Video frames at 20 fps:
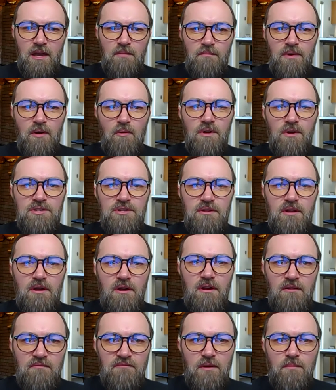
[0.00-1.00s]
but what should
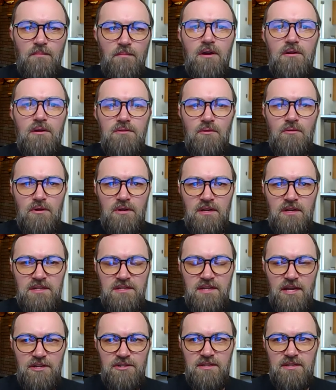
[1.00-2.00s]
all of our partner
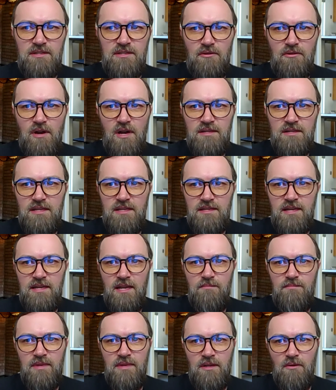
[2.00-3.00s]
organizations across the
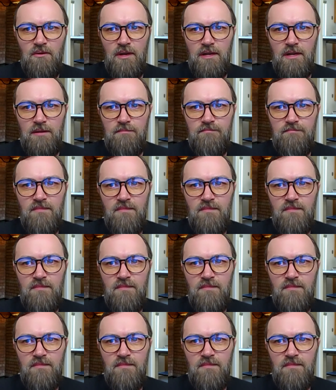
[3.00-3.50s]
state be doing?